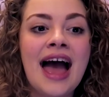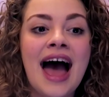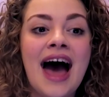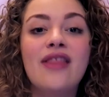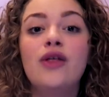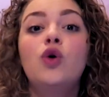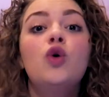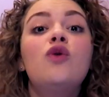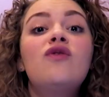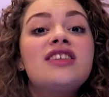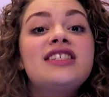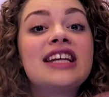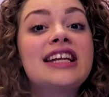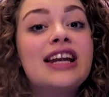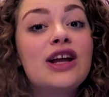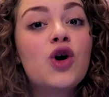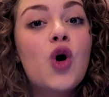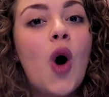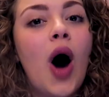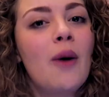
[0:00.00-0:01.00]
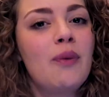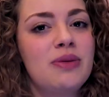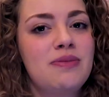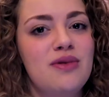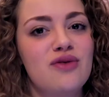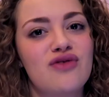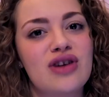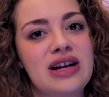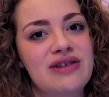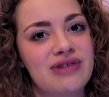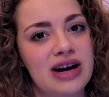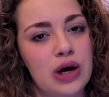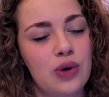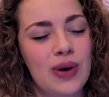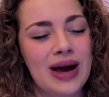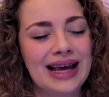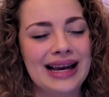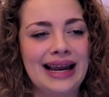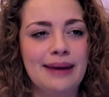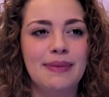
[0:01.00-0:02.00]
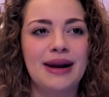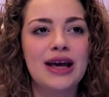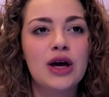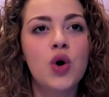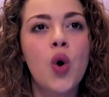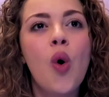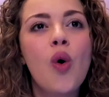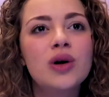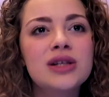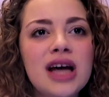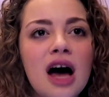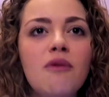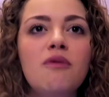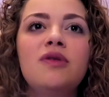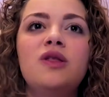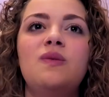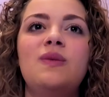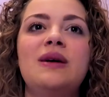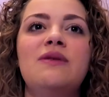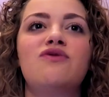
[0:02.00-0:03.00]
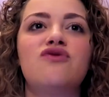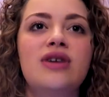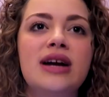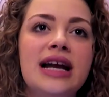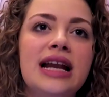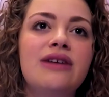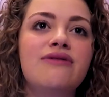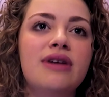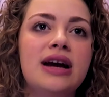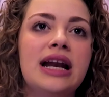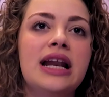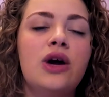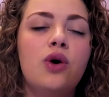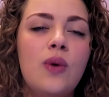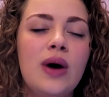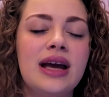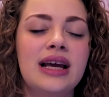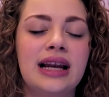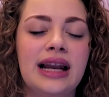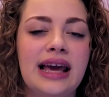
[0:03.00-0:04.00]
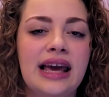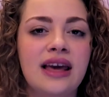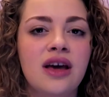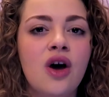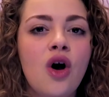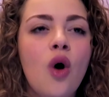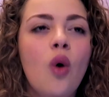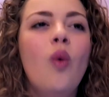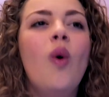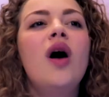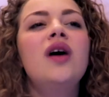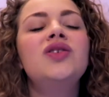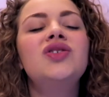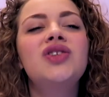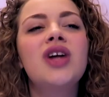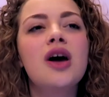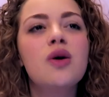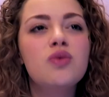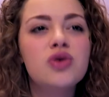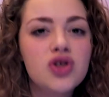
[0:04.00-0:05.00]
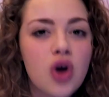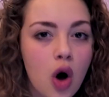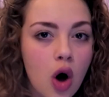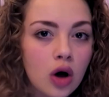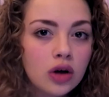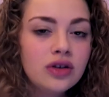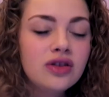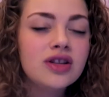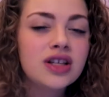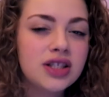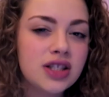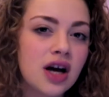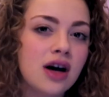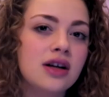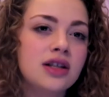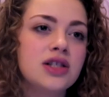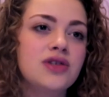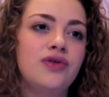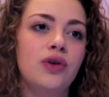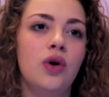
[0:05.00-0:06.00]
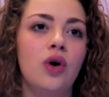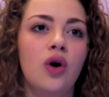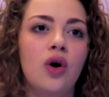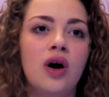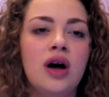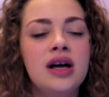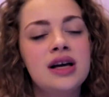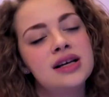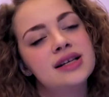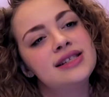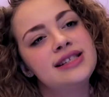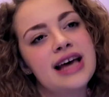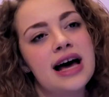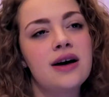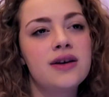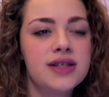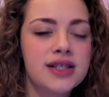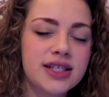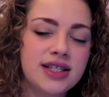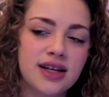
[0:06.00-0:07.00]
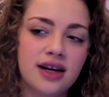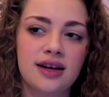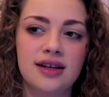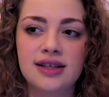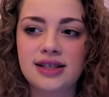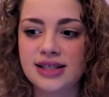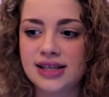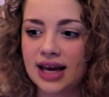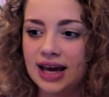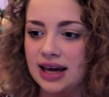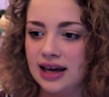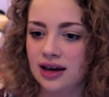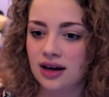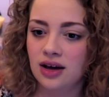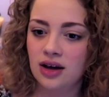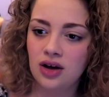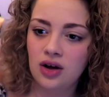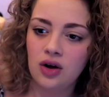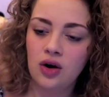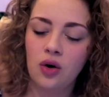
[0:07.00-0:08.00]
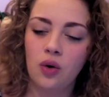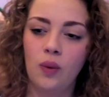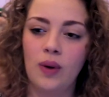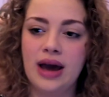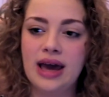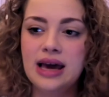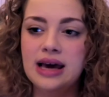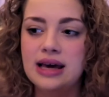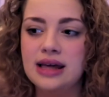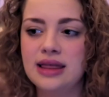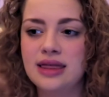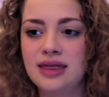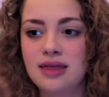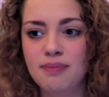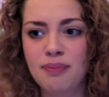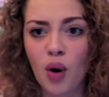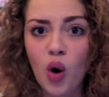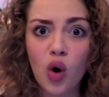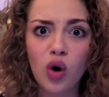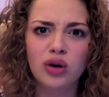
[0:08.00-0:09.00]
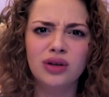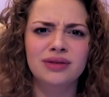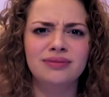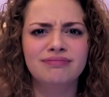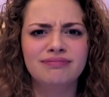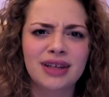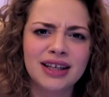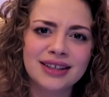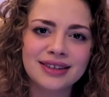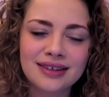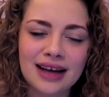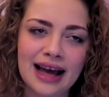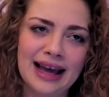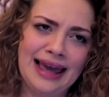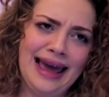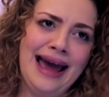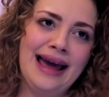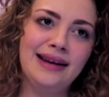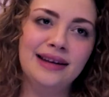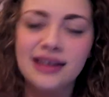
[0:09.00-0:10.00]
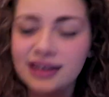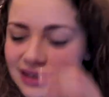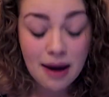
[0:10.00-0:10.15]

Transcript: And then all of a sudden it caught up with me really, really quickly. But it caught up with me really, really quickly whilst I was on the dance floor salsa dancing with Paul again.